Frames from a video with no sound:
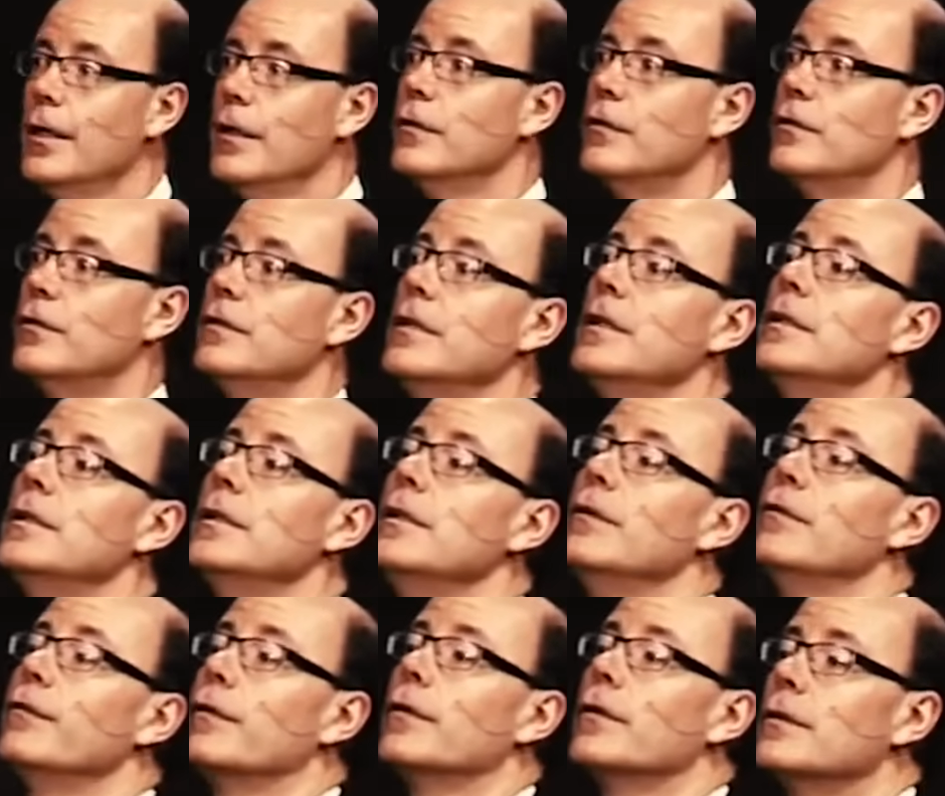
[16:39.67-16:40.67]
Seek
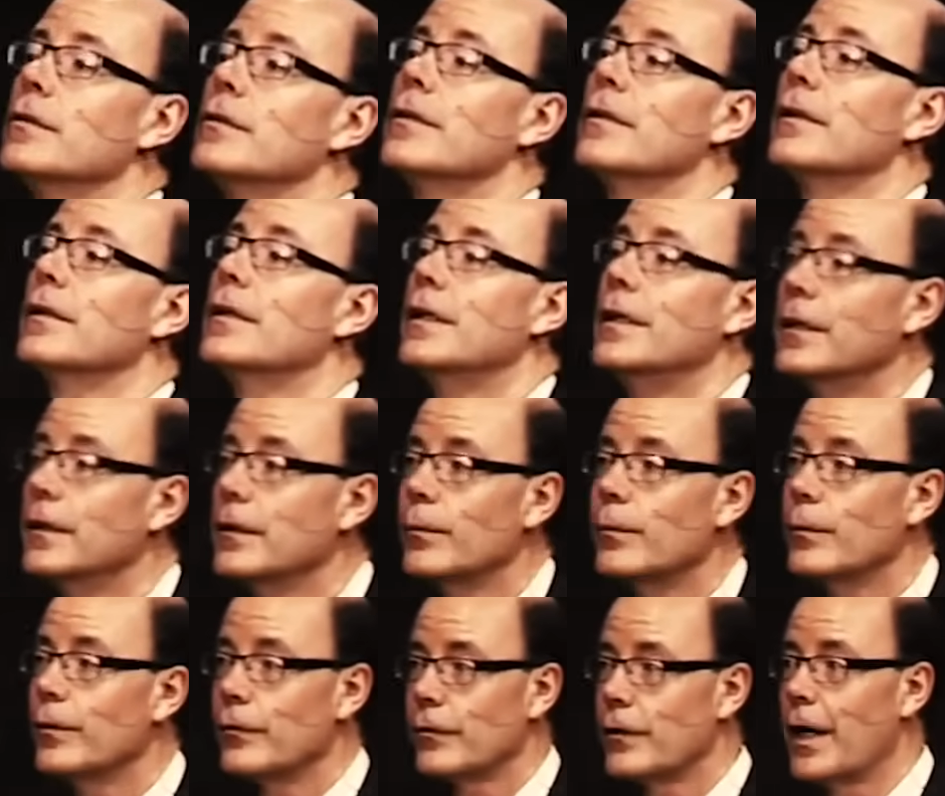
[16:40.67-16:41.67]
ye first the
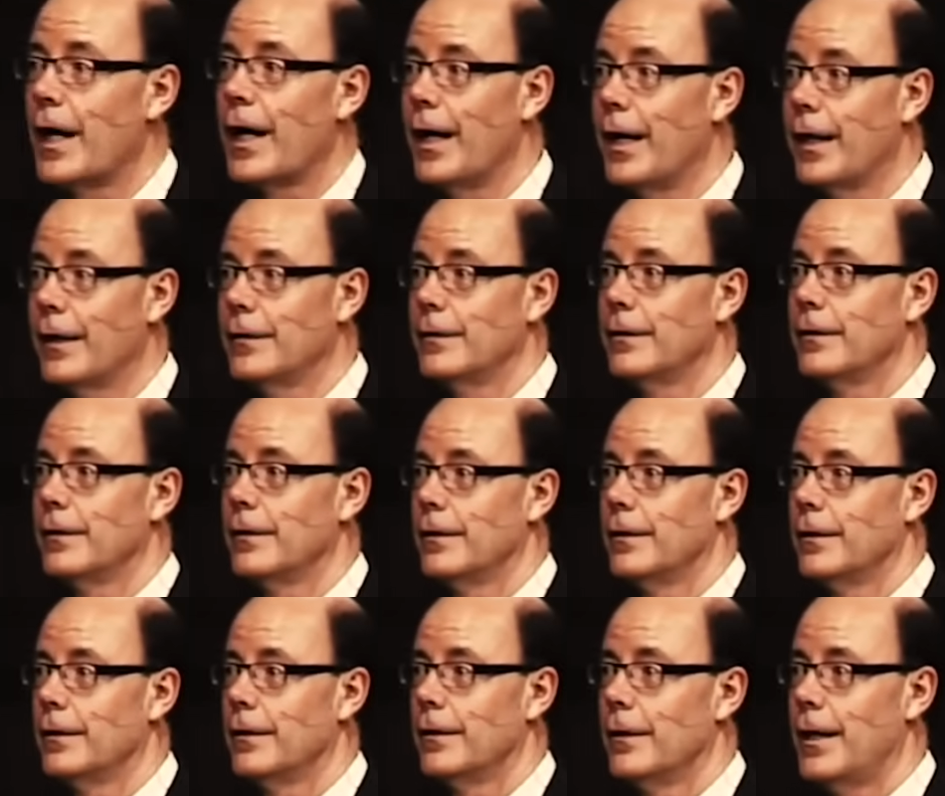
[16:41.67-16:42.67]
kingdom of God
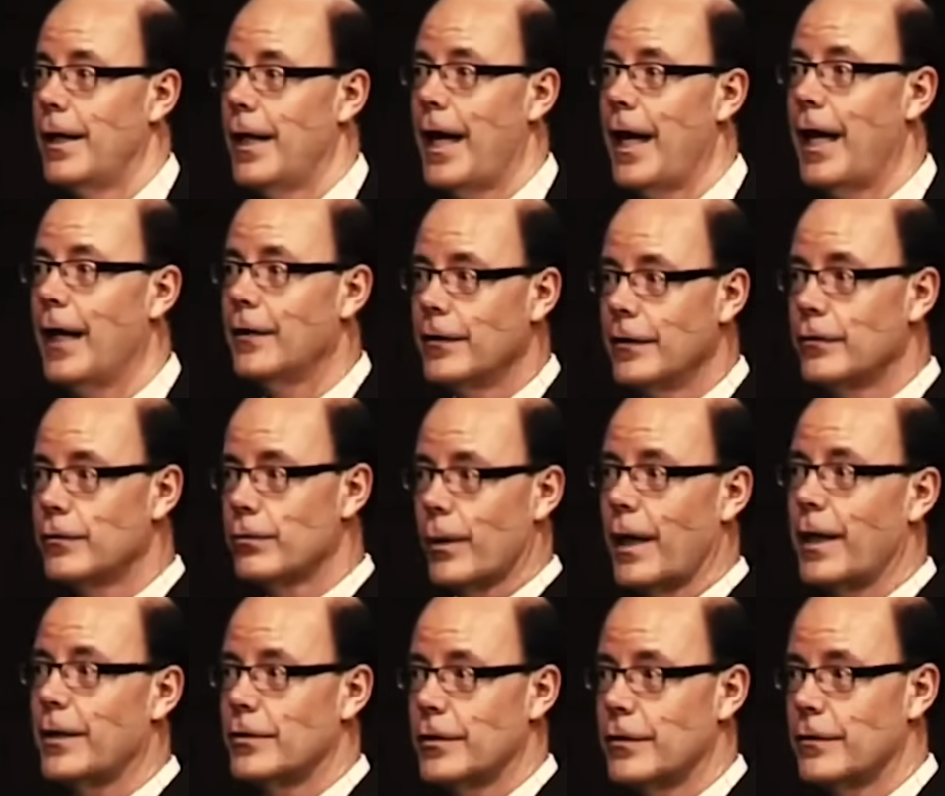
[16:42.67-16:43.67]
and his
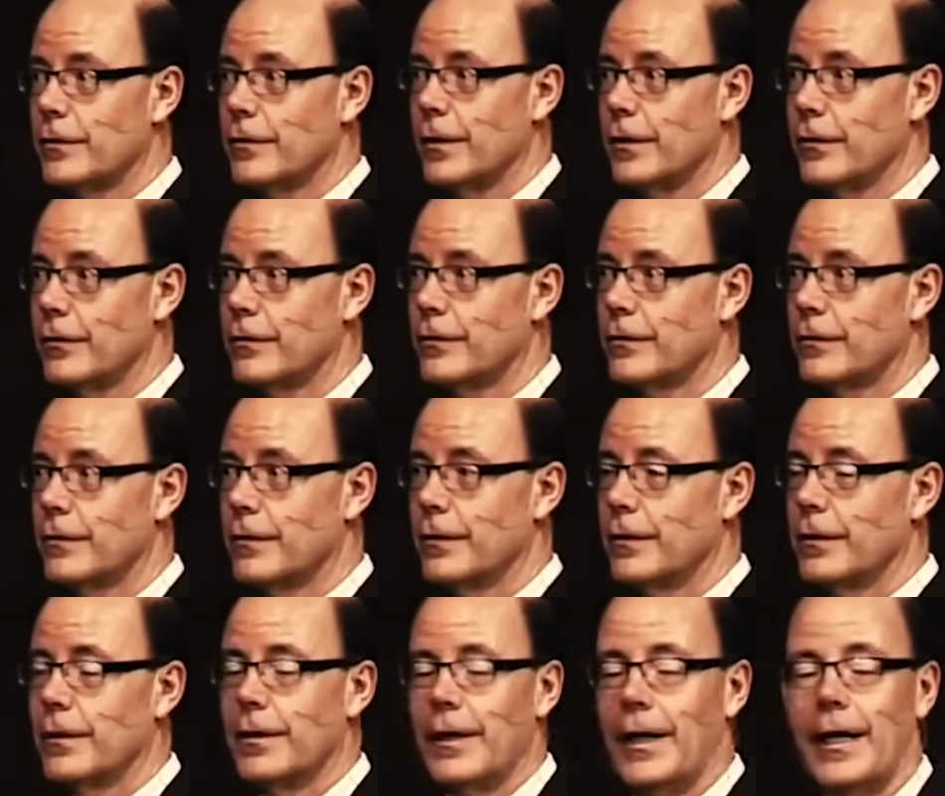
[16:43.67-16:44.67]
righteousness,
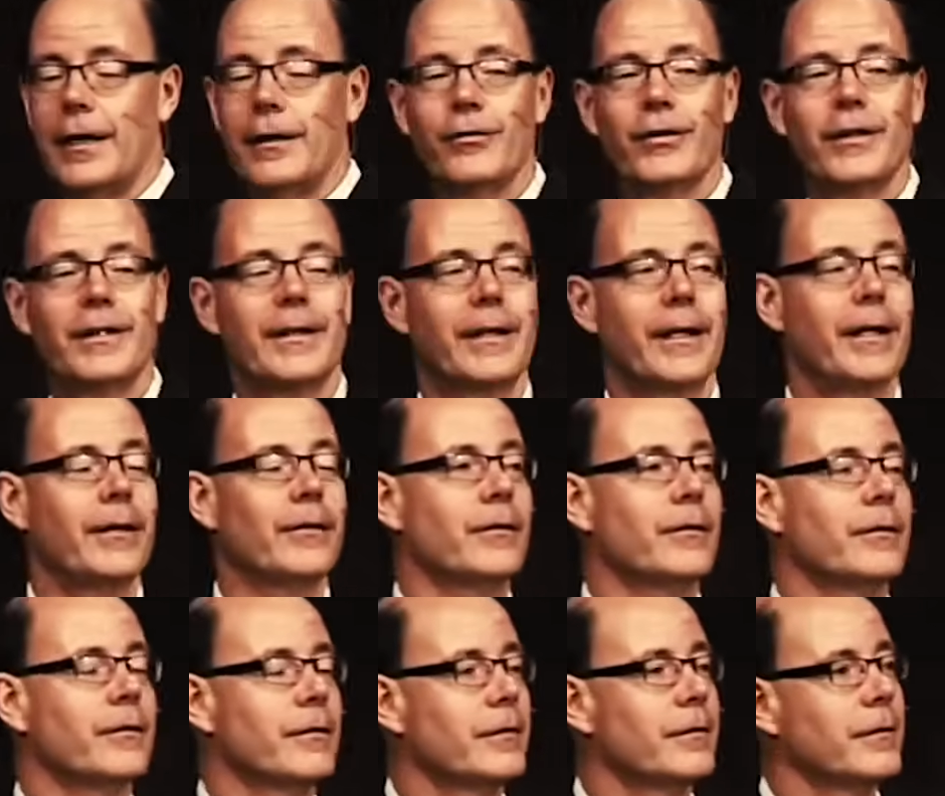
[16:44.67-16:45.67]
and everything
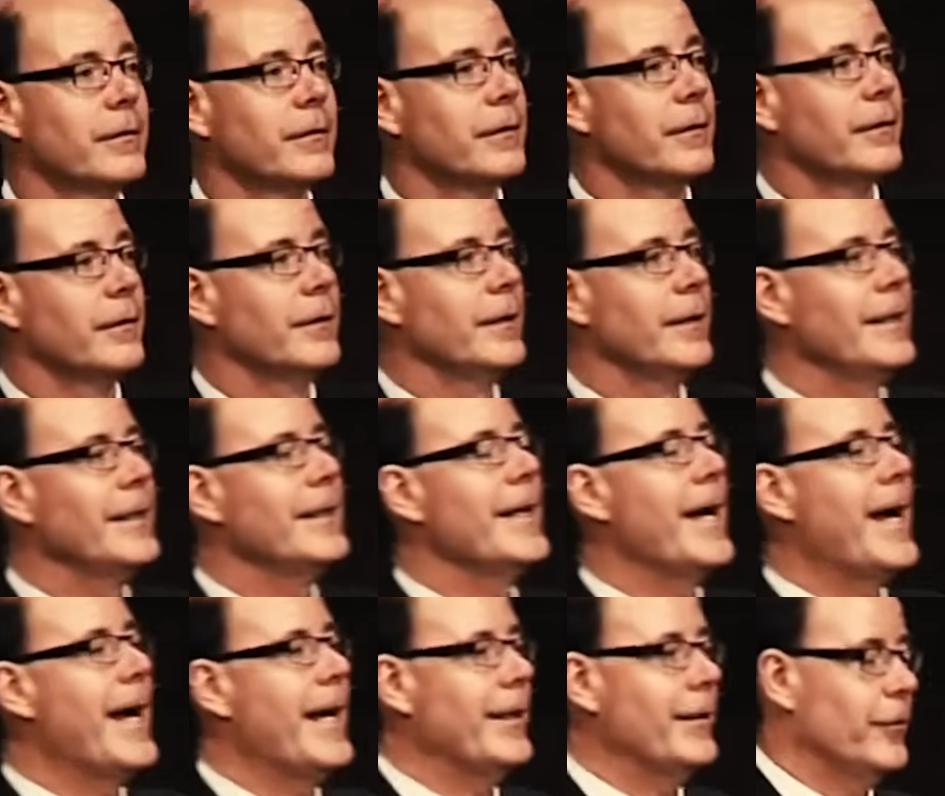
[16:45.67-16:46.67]
else he
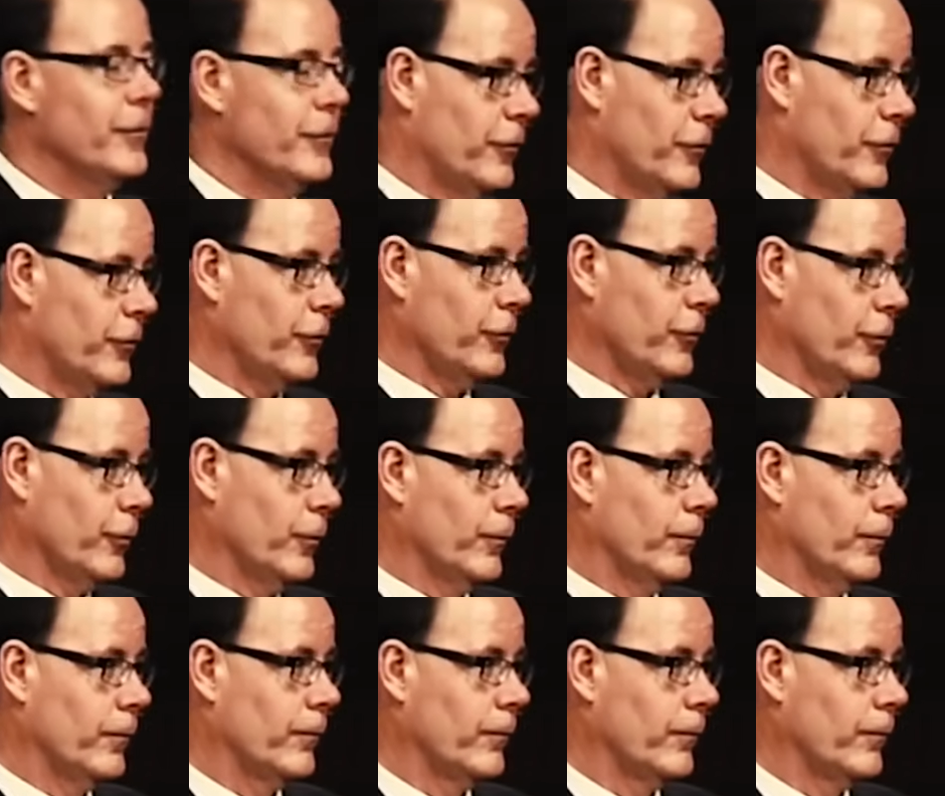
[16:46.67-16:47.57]
adds to you.